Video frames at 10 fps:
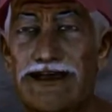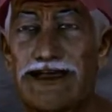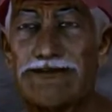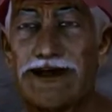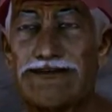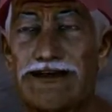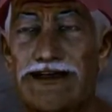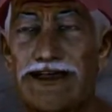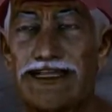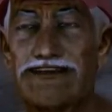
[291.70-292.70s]
and I had
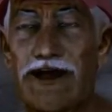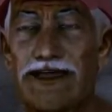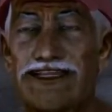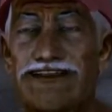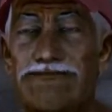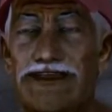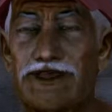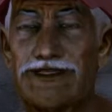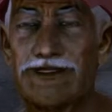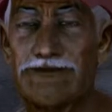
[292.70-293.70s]
my hands full keeping
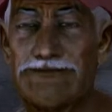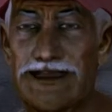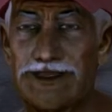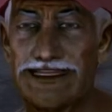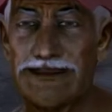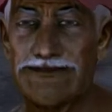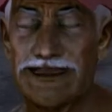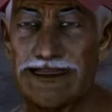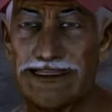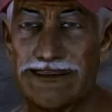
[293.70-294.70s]
those two apart some
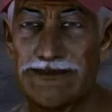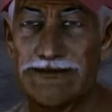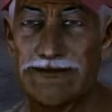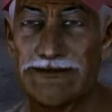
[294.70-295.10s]
days.